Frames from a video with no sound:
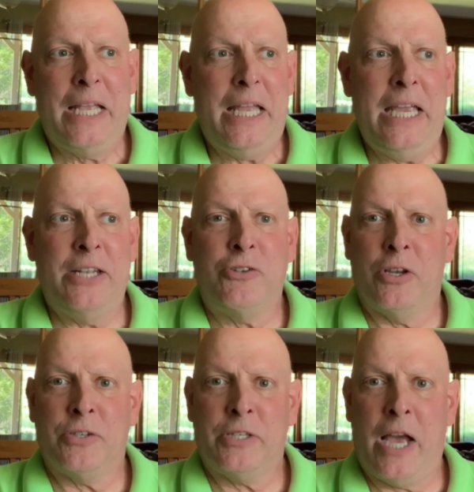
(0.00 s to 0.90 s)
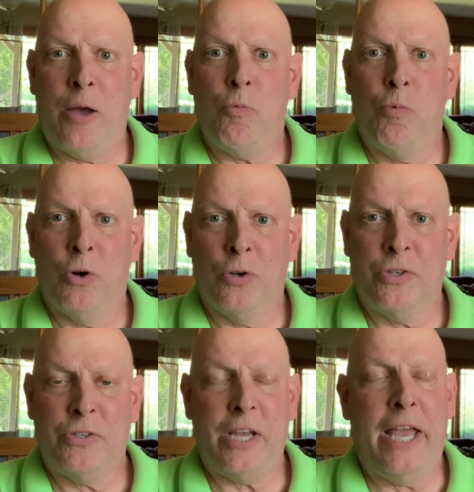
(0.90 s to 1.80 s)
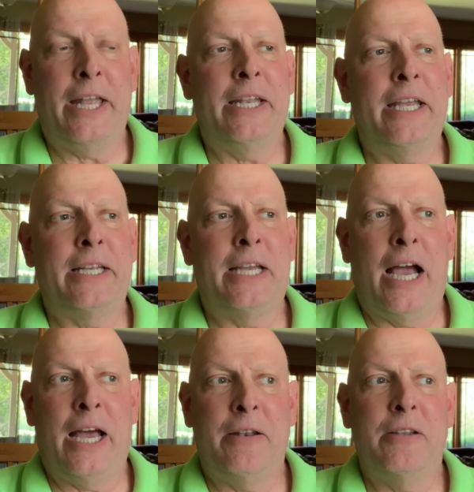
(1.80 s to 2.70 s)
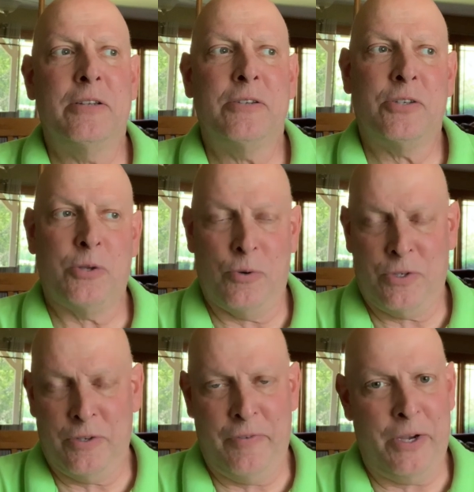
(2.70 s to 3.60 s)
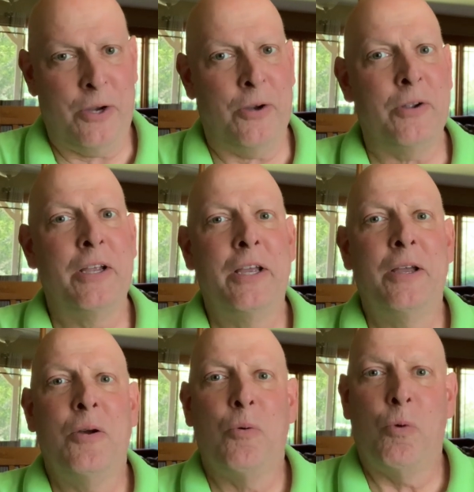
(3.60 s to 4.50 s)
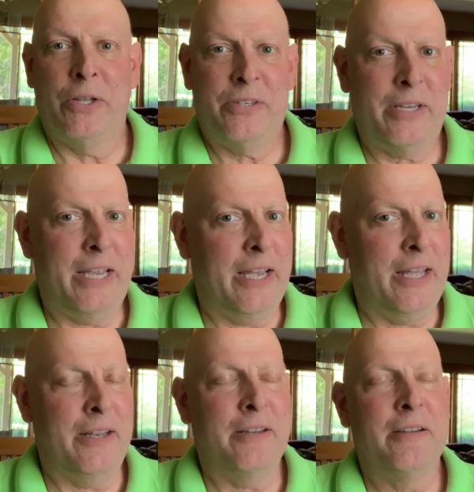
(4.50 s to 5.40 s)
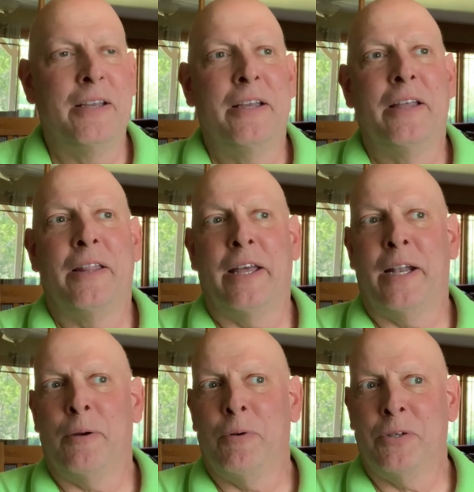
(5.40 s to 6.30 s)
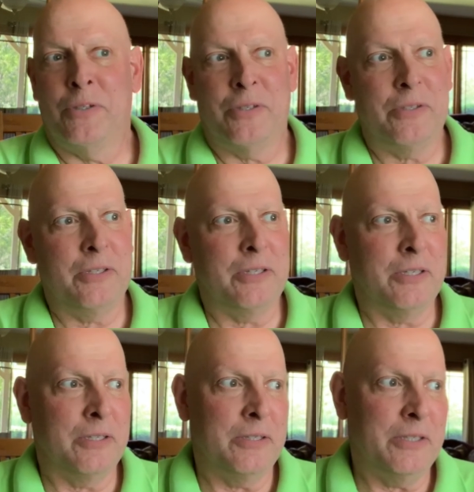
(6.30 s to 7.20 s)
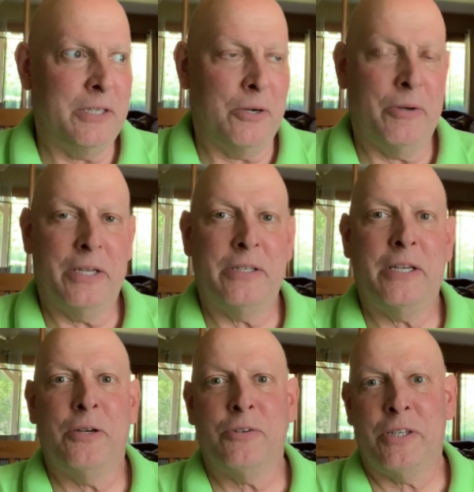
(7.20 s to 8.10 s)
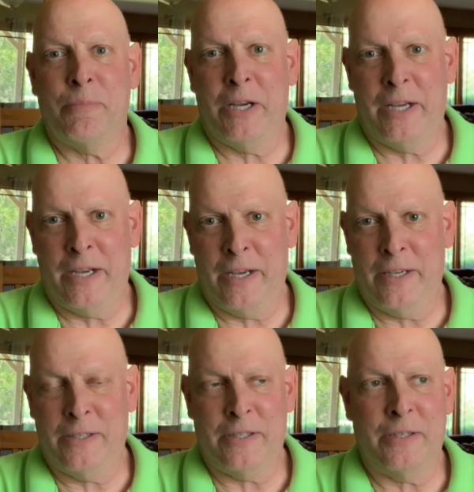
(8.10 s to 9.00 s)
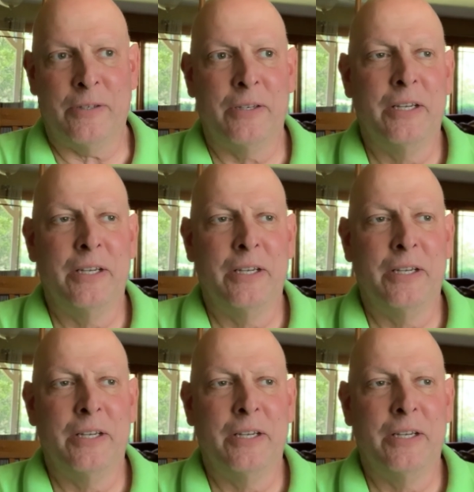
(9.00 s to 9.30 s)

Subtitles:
it just got worse. And it got so severe once again that I was, had tears in my eyes and